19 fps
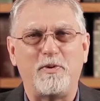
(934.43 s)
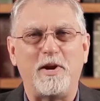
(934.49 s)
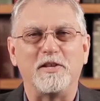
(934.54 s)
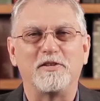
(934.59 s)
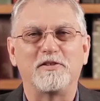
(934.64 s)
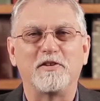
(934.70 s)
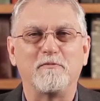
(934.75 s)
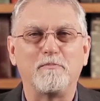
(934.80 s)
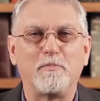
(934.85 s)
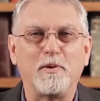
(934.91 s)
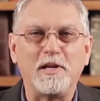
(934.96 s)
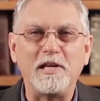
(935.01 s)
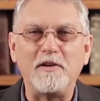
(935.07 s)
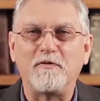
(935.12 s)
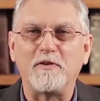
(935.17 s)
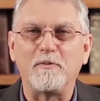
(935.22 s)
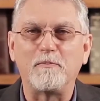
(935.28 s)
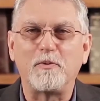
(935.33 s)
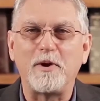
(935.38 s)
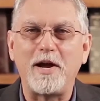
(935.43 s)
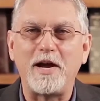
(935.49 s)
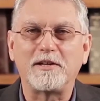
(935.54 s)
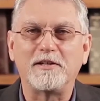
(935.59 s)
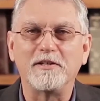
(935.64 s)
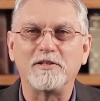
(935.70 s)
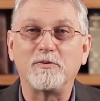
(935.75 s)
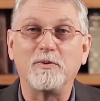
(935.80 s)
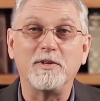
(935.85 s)
threads of belief and
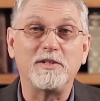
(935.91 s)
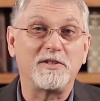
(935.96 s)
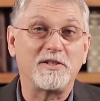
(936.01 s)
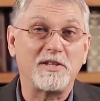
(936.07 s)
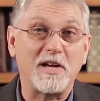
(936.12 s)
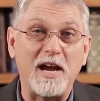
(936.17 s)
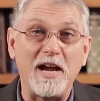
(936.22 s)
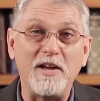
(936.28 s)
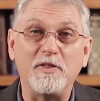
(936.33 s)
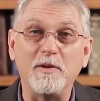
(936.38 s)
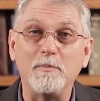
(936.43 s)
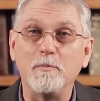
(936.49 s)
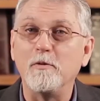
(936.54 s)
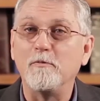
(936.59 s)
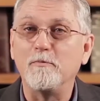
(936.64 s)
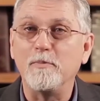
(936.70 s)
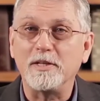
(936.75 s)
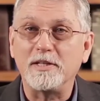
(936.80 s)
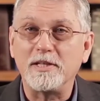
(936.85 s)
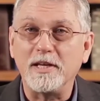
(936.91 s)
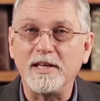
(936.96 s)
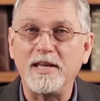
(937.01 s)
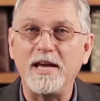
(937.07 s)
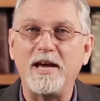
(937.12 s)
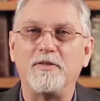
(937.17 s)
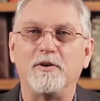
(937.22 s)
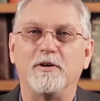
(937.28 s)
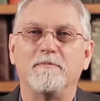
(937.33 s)
practice which tie the movement
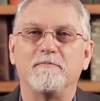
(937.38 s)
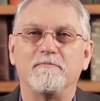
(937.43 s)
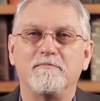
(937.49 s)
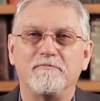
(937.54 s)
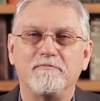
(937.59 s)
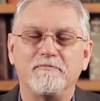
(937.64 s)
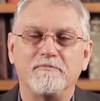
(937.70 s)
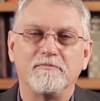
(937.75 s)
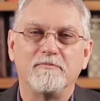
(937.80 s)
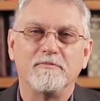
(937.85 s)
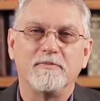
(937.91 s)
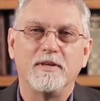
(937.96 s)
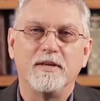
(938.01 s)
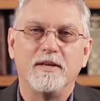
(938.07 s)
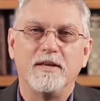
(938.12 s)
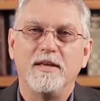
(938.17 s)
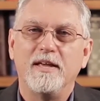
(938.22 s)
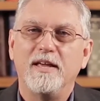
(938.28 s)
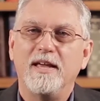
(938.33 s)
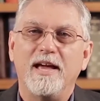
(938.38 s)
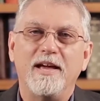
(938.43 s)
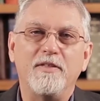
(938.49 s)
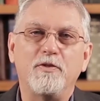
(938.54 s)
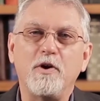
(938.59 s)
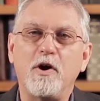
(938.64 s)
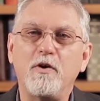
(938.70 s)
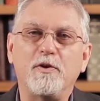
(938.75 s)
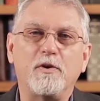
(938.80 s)
together?
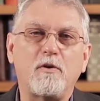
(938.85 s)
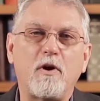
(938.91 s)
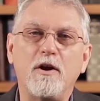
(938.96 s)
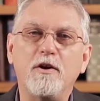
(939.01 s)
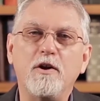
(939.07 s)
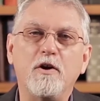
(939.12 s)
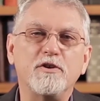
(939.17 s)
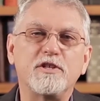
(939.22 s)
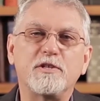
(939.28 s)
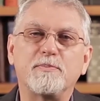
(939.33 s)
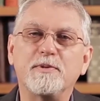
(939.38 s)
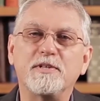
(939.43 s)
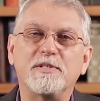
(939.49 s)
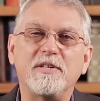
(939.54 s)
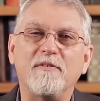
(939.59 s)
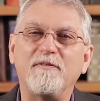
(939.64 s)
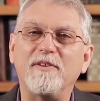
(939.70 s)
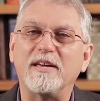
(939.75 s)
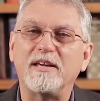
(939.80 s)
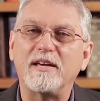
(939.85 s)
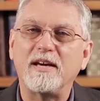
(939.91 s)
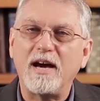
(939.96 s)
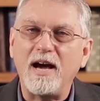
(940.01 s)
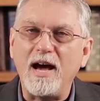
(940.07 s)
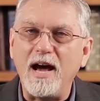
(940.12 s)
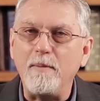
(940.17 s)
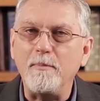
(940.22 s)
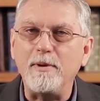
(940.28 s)
And though there are no specific
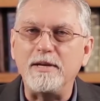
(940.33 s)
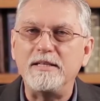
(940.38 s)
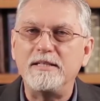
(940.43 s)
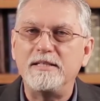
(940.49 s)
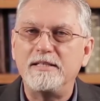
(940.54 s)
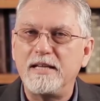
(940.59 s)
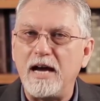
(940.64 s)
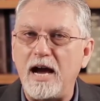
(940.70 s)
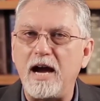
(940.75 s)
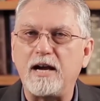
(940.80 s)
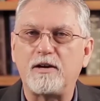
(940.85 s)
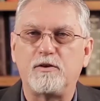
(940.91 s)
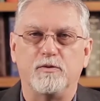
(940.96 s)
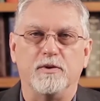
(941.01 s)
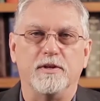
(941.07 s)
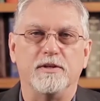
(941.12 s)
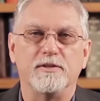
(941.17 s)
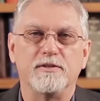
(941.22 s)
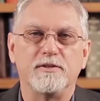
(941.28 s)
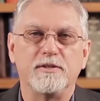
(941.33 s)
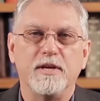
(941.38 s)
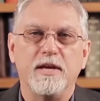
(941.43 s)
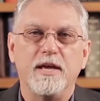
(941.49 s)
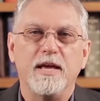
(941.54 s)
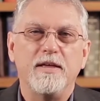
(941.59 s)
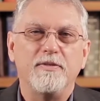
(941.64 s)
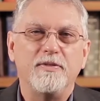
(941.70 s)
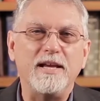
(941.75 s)
common doctrines,
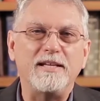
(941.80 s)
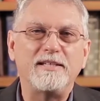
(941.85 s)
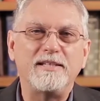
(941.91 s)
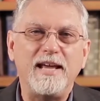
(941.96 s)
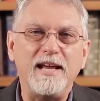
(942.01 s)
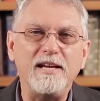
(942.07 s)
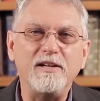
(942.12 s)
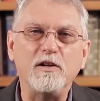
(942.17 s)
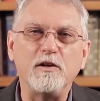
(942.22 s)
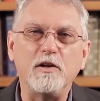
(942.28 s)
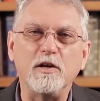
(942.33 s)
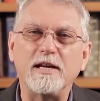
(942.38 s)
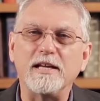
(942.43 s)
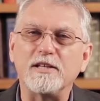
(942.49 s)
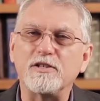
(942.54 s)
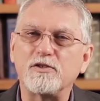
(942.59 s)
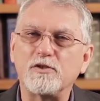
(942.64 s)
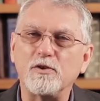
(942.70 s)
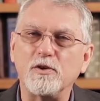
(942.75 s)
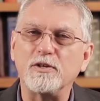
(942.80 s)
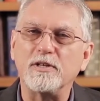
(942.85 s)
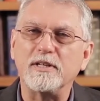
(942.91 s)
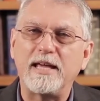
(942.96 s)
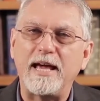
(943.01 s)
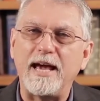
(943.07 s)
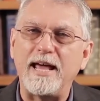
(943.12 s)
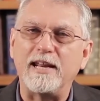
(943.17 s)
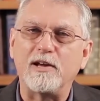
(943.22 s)
they tend to look at
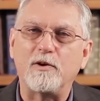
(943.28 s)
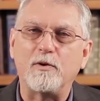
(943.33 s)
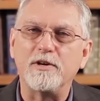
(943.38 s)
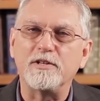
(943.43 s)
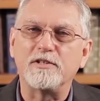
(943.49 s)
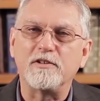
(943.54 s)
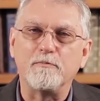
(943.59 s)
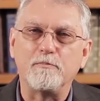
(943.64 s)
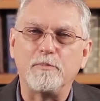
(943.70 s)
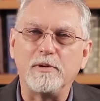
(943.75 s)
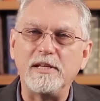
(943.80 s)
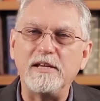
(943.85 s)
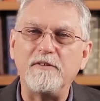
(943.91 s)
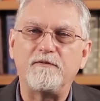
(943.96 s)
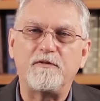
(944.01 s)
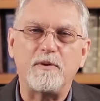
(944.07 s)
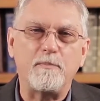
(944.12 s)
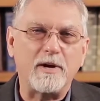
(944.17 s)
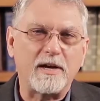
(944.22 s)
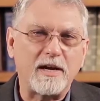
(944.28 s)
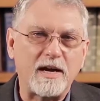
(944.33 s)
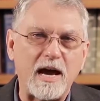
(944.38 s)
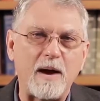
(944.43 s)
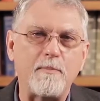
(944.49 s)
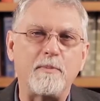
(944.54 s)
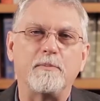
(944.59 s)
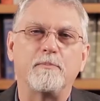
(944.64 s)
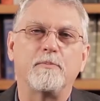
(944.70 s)
certain categories of belief from a
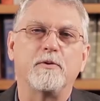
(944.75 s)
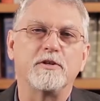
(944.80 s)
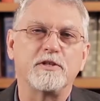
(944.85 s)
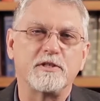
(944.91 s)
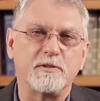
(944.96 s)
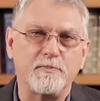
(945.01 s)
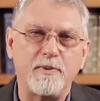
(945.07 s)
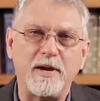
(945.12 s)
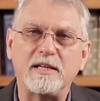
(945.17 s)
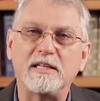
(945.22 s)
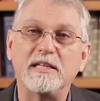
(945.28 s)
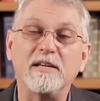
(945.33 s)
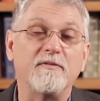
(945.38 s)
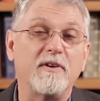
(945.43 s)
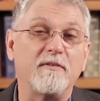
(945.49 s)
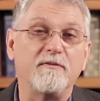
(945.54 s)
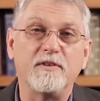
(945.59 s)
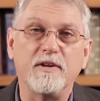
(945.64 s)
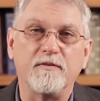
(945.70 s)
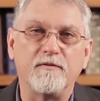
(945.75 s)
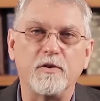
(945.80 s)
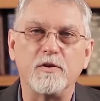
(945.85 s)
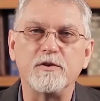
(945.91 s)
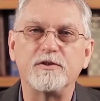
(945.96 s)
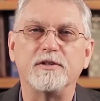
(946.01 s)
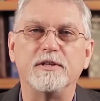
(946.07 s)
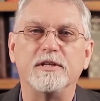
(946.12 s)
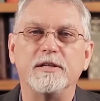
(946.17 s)
common perspective of
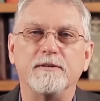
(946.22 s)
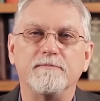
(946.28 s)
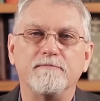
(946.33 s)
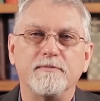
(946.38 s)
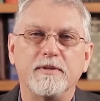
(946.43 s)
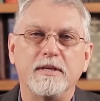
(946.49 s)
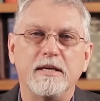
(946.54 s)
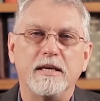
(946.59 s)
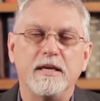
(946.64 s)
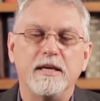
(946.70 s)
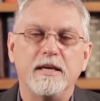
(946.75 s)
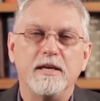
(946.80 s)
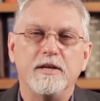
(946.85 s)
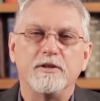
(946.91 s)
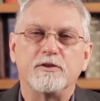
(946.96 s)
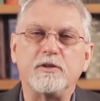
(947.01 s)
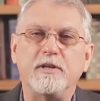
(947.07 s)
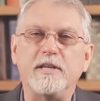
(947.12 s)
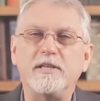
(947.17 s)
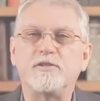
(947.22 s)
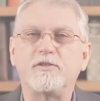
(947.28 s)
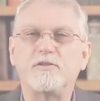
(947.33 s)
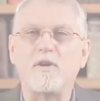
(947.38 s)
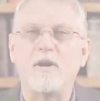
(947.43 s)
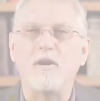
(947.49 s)
diversity. So let's